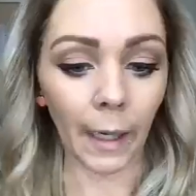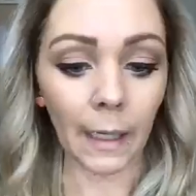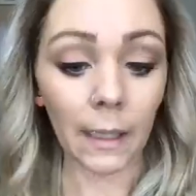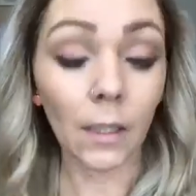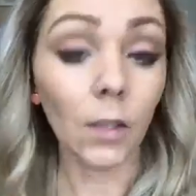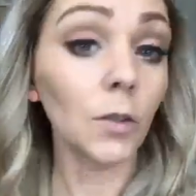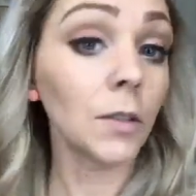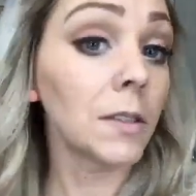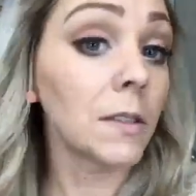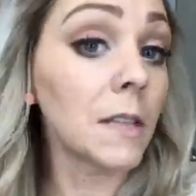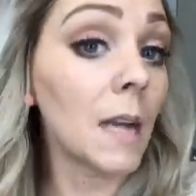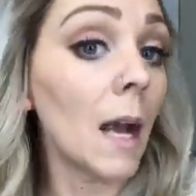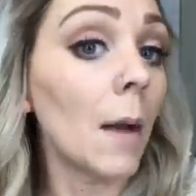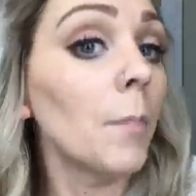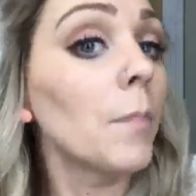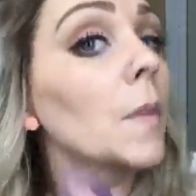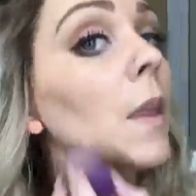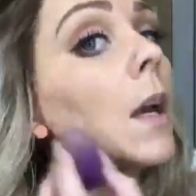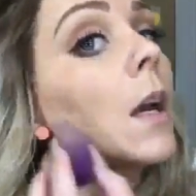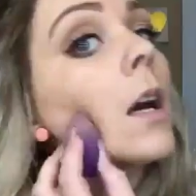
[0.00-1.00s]
don't stop
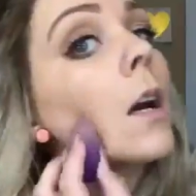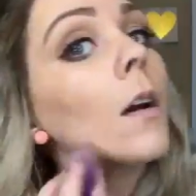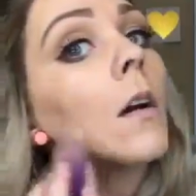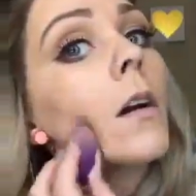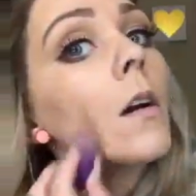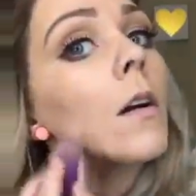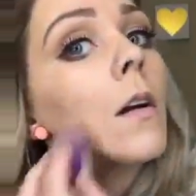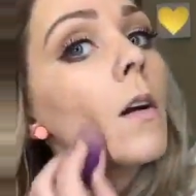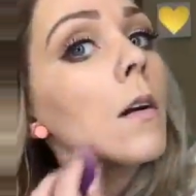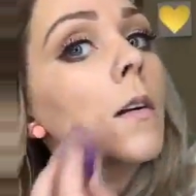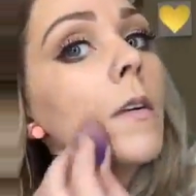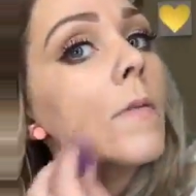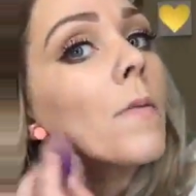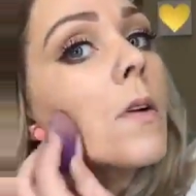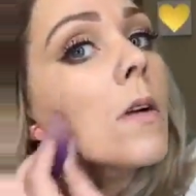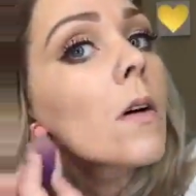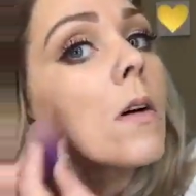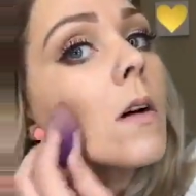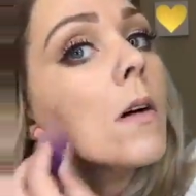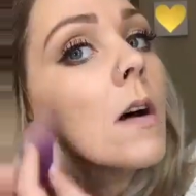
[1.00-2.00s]
there.
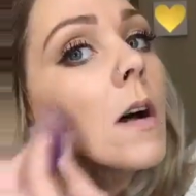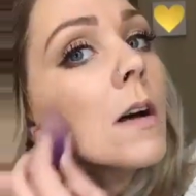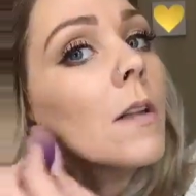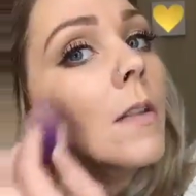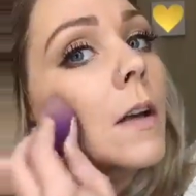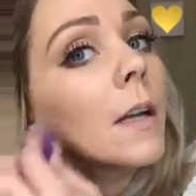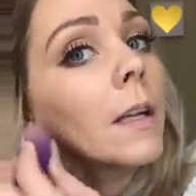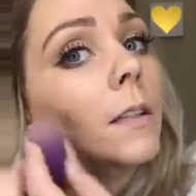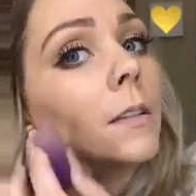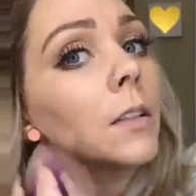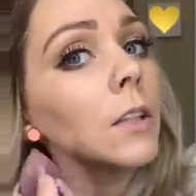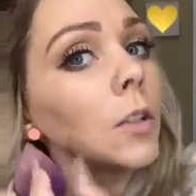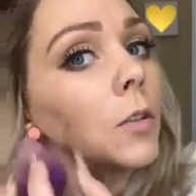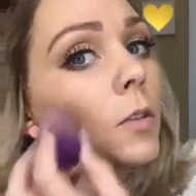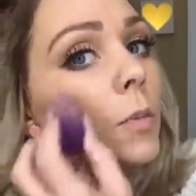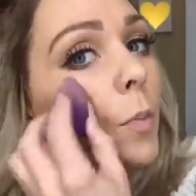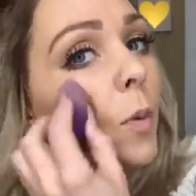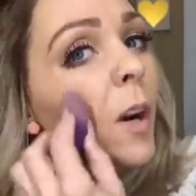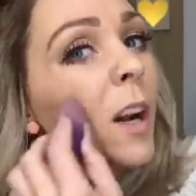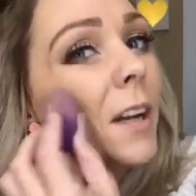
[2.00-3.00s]
I like to use
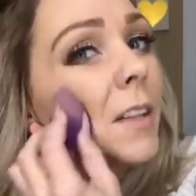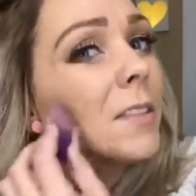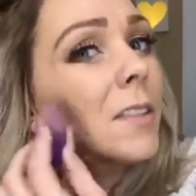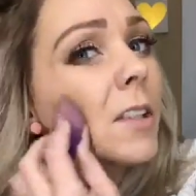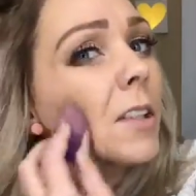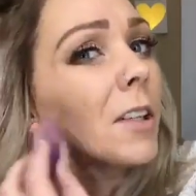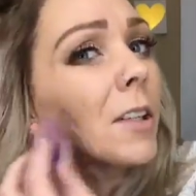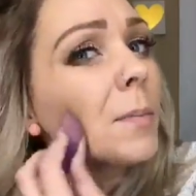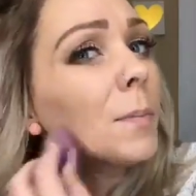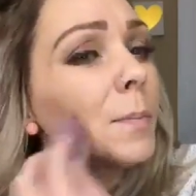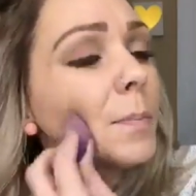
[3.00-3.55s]
bronzer.